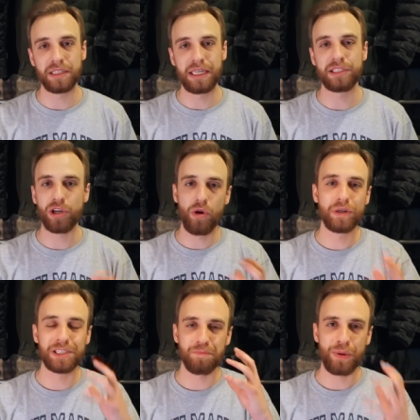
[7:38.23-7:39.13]
It's
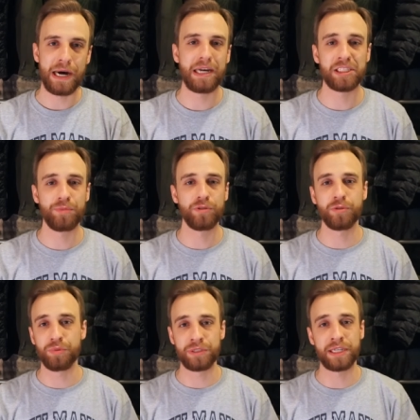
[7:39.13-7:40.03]
always impossible
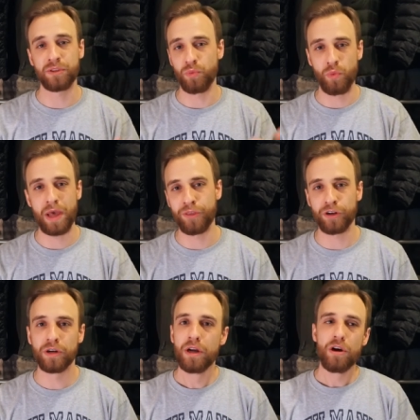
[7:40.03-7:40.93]
to predict the
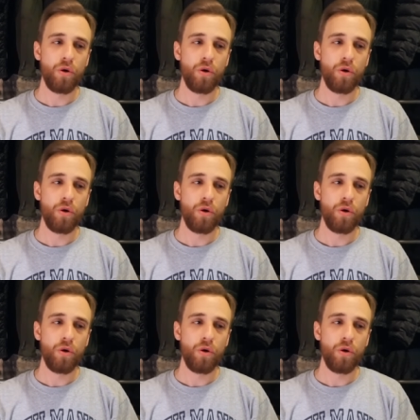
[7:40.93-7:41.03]
weather